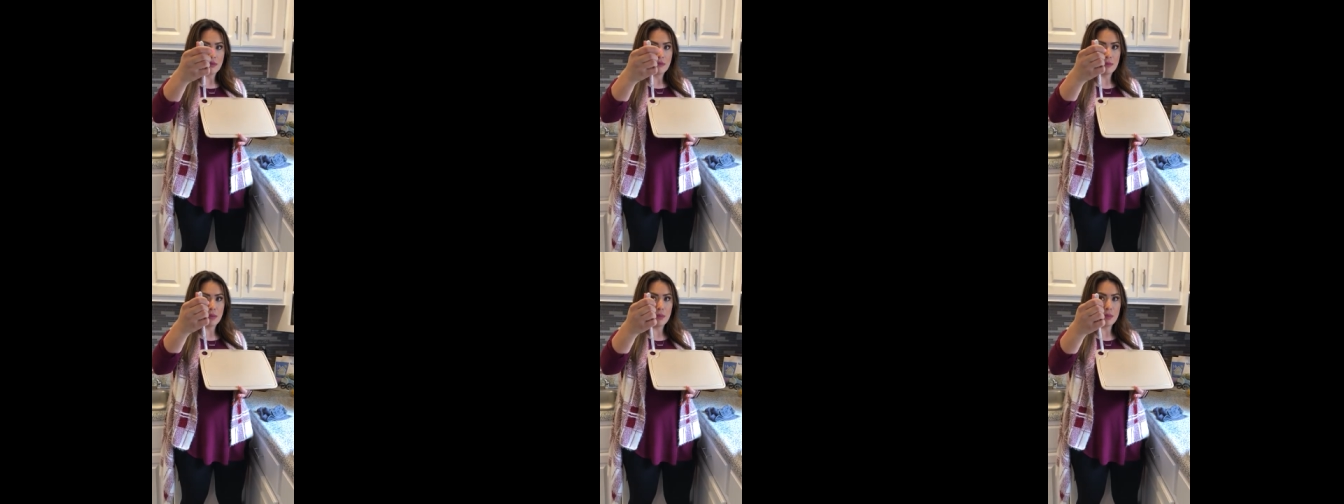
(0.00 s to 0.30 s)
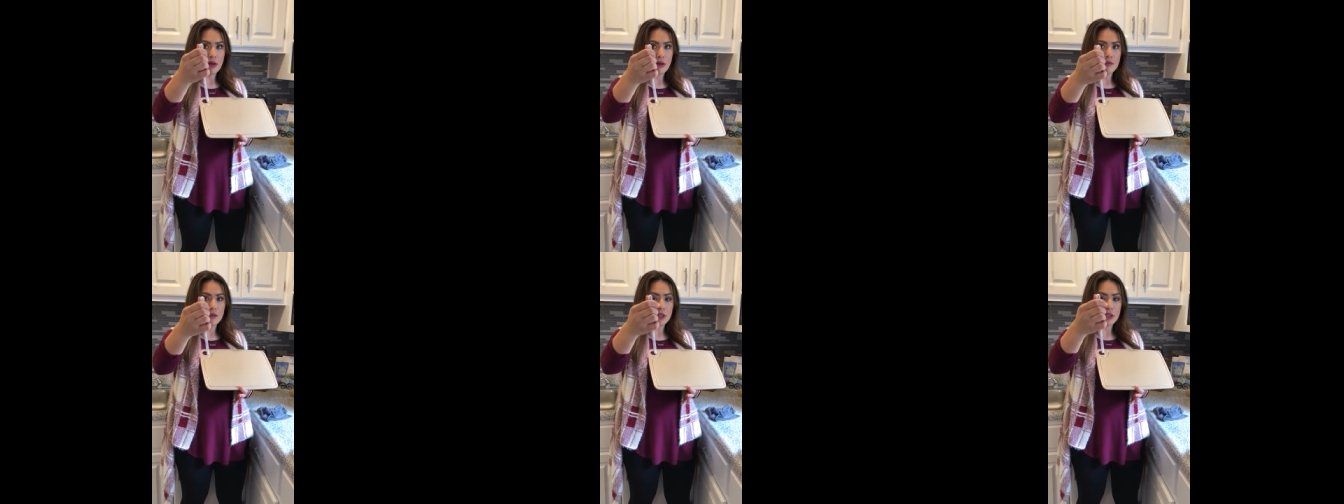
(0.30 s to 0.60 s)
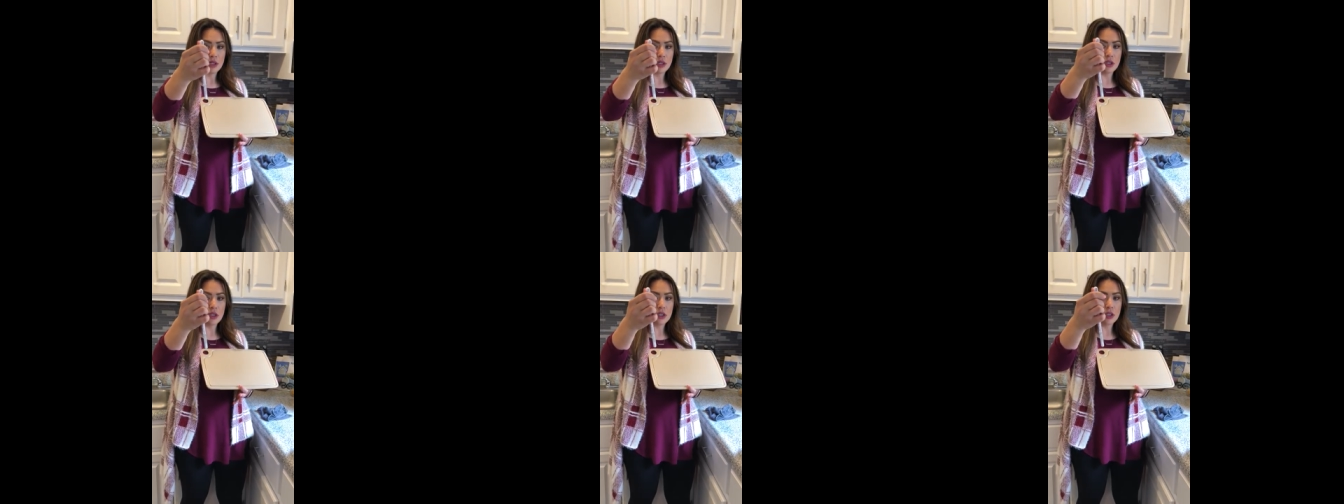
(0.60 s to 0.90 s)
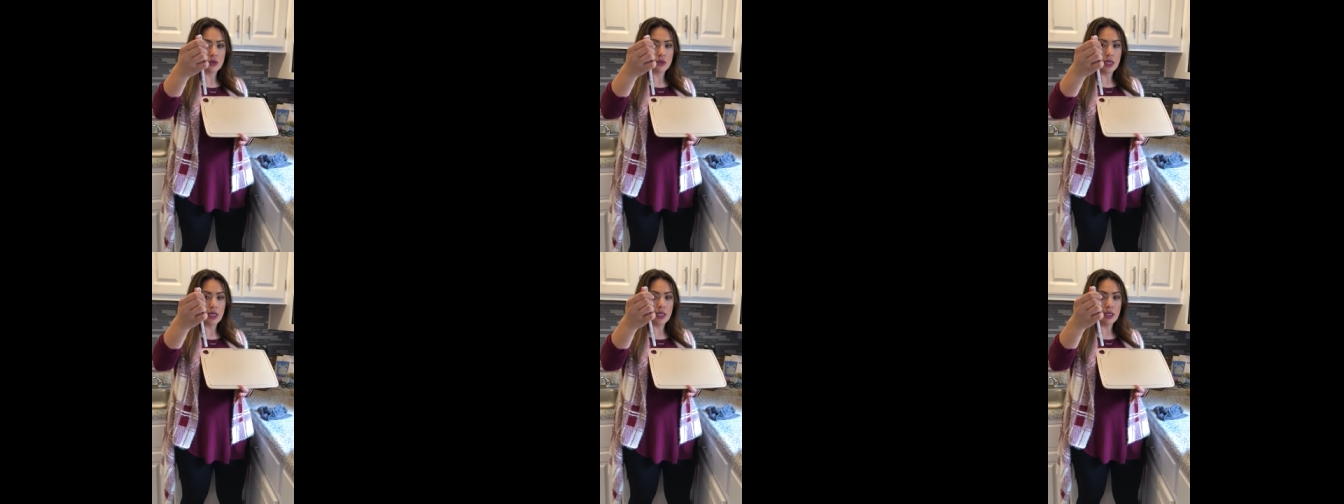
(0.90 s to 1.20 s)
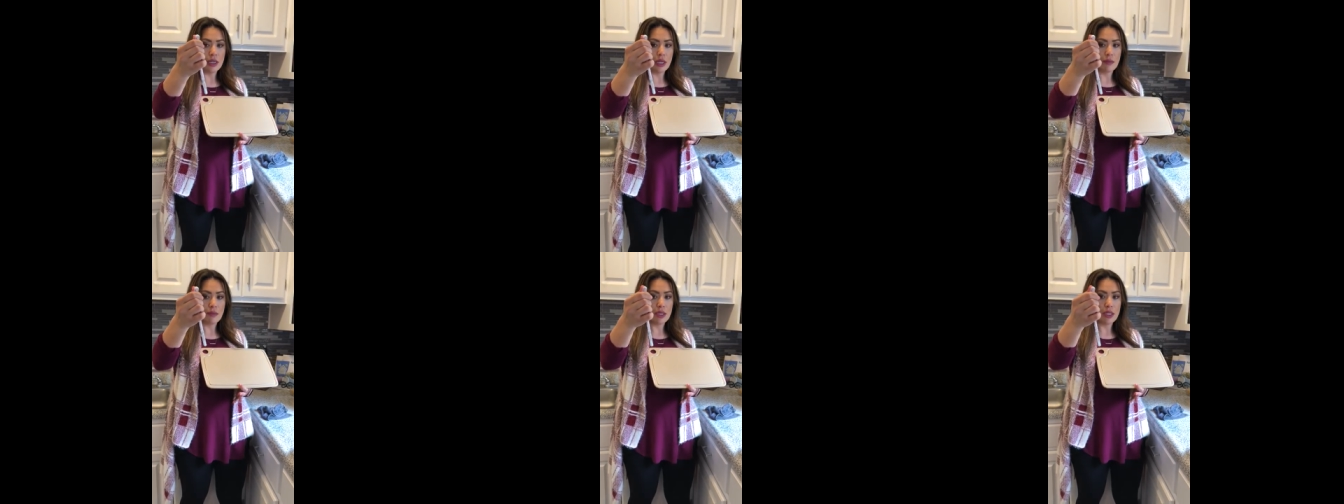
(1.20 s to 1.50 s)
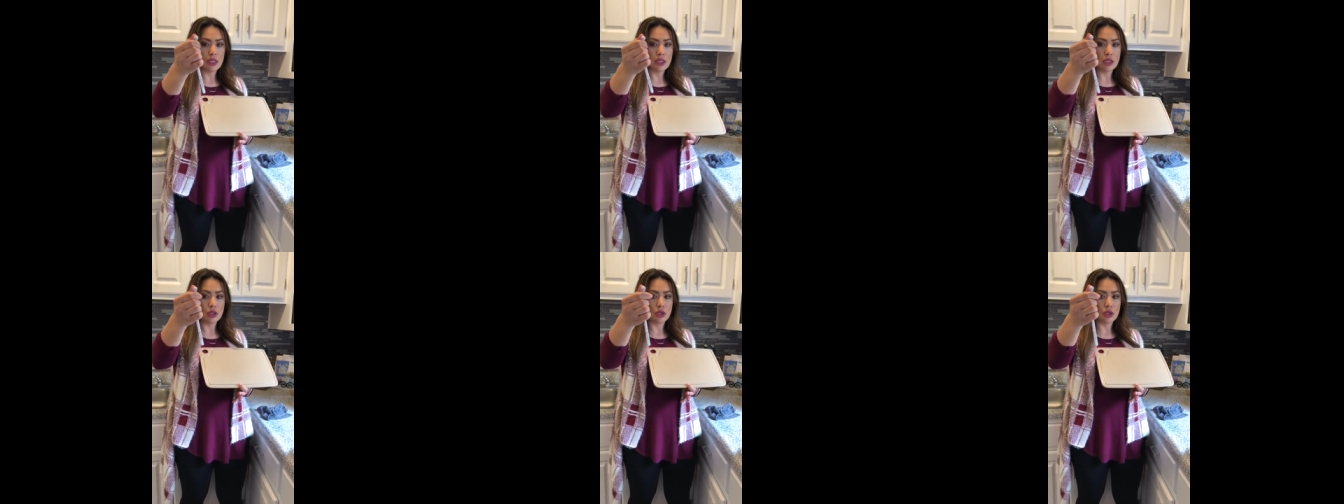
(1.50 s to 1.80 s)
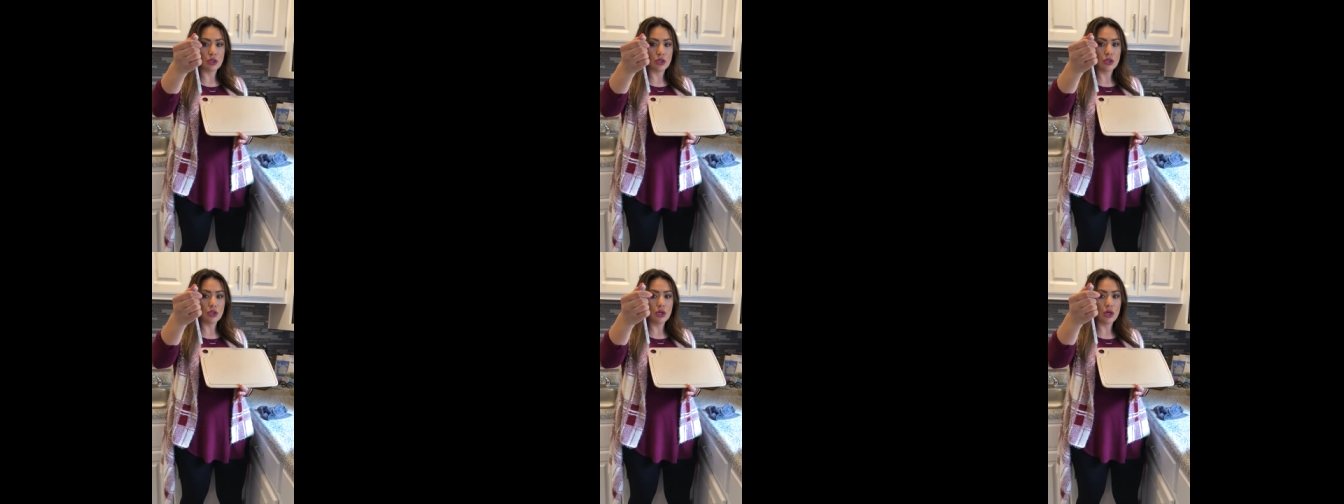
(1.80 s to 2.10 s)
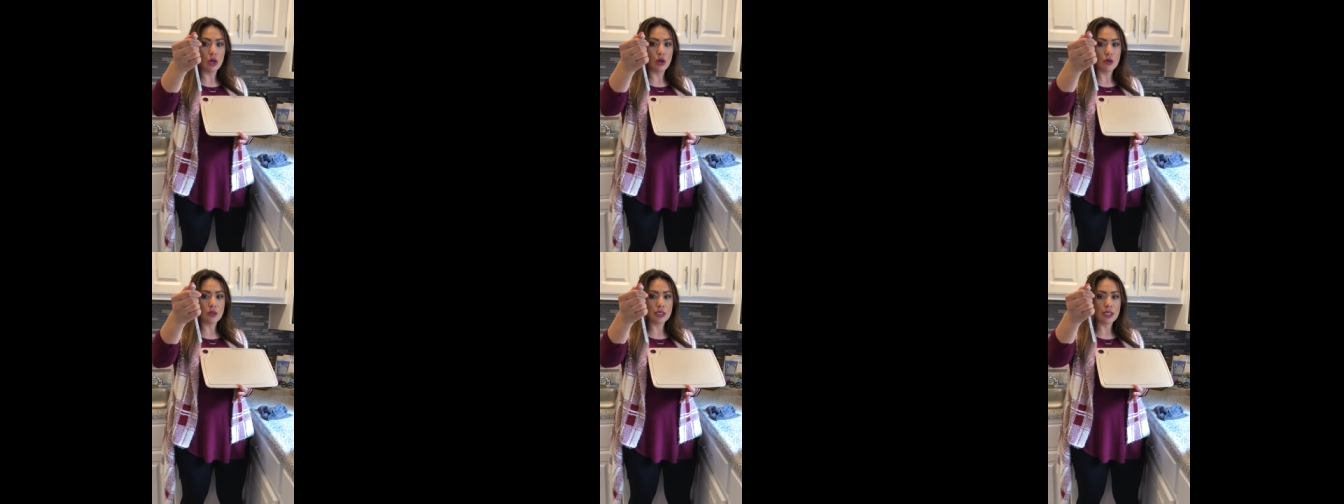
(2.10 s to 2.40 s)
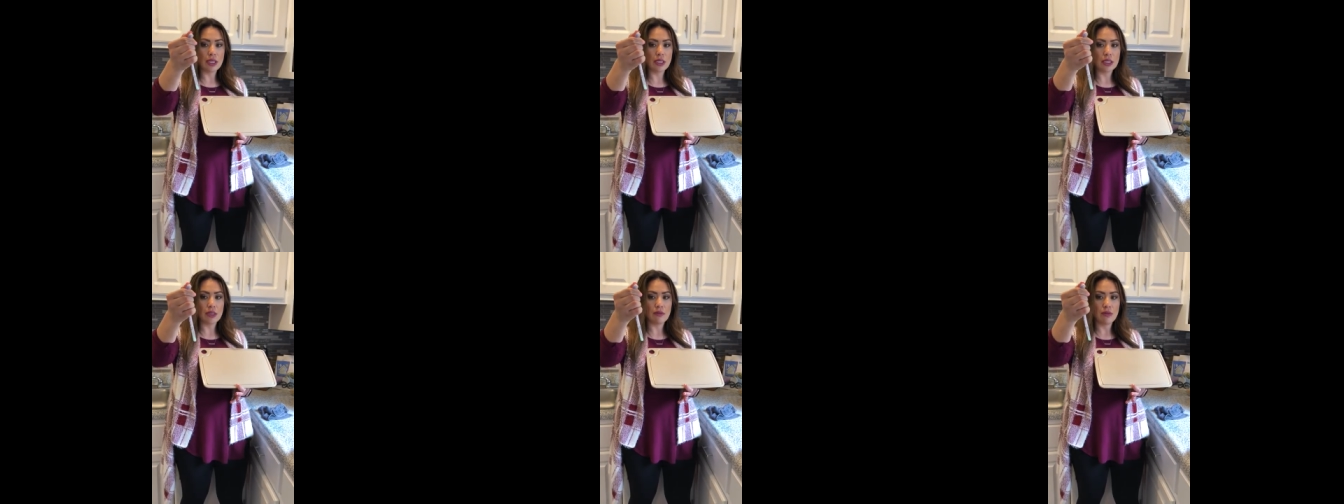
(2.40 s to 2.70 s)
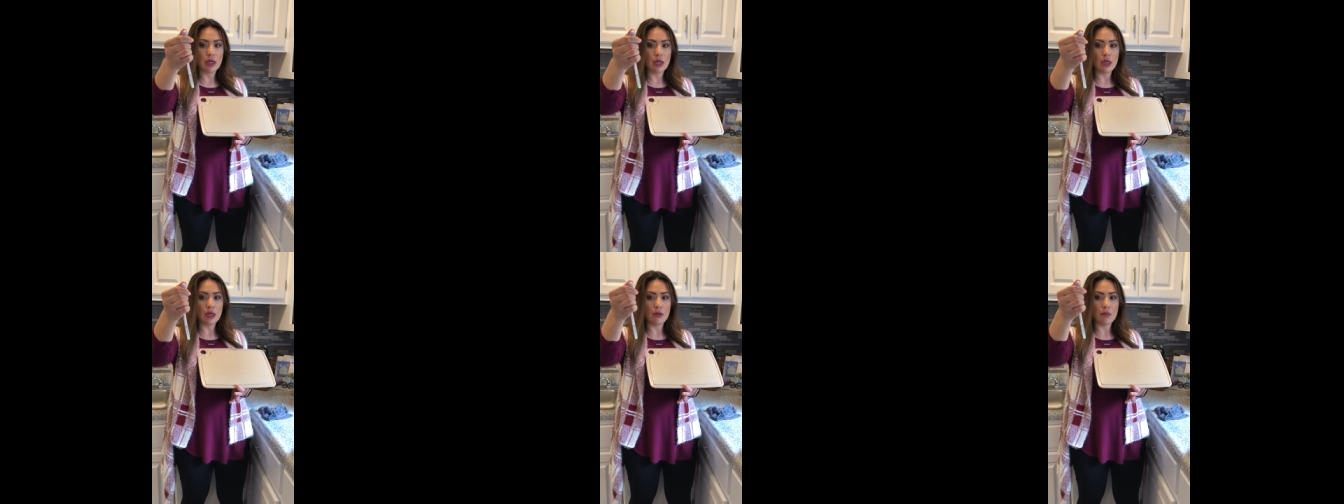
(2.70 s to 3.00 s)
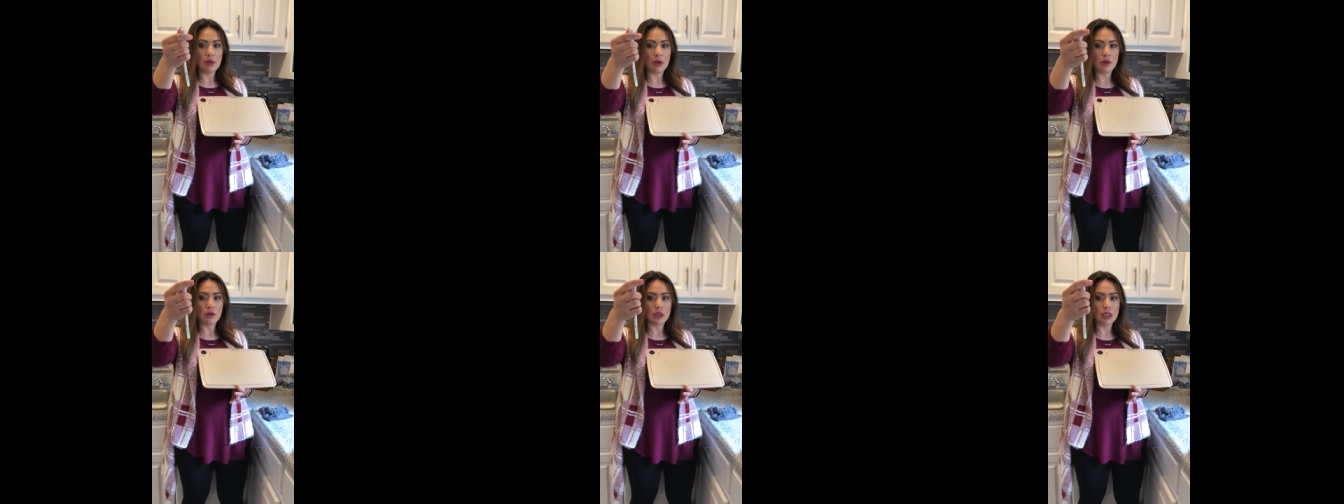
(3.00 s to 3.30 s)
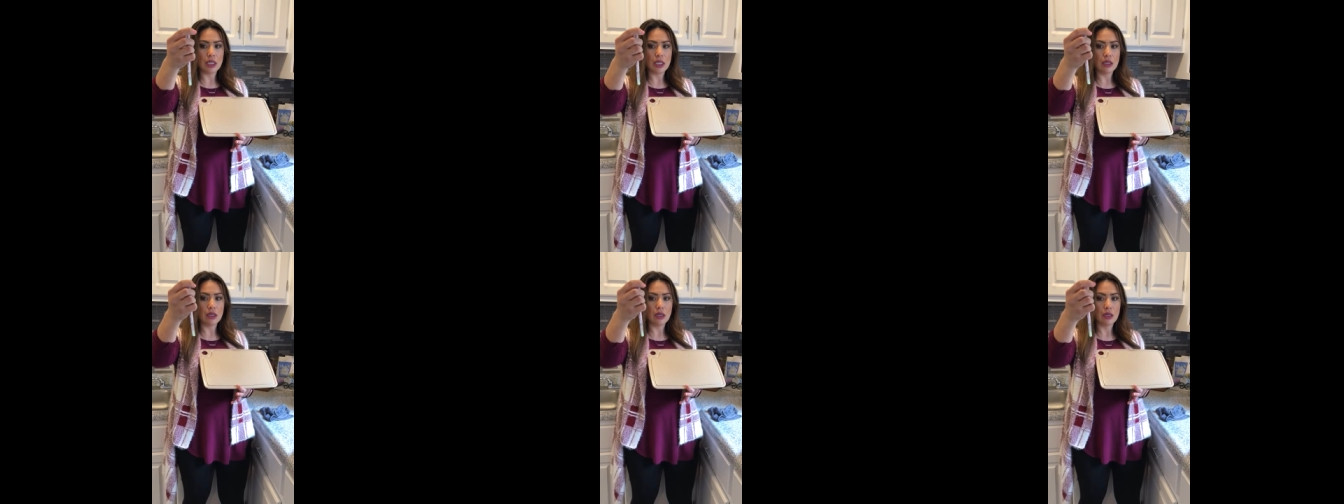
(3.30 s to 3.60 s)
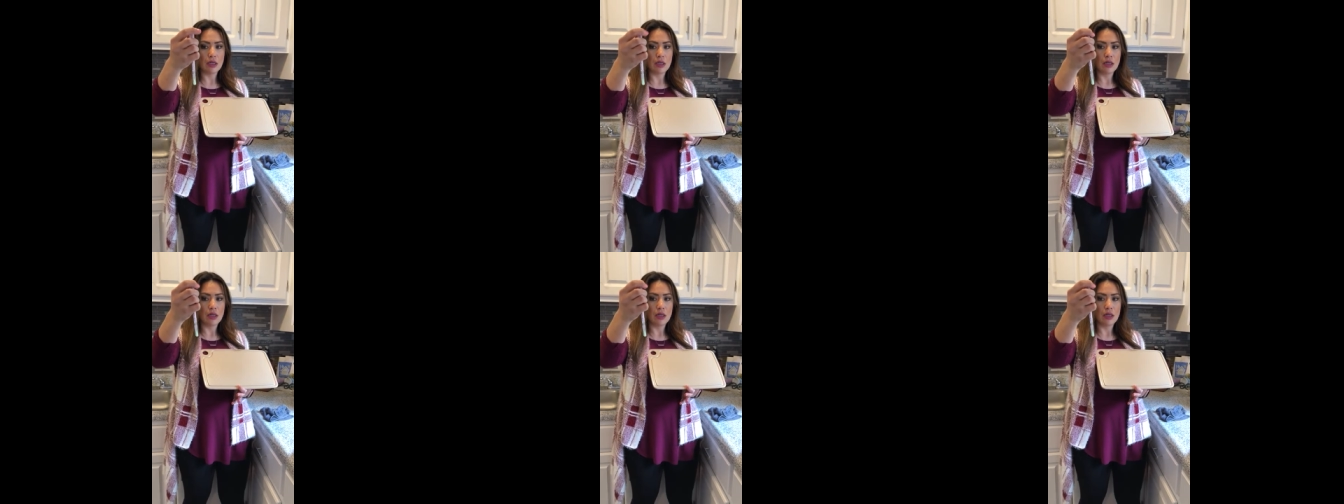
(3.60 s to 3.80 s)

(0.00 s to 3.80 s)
Remember, if it turns green, that means there's no signs of any protein.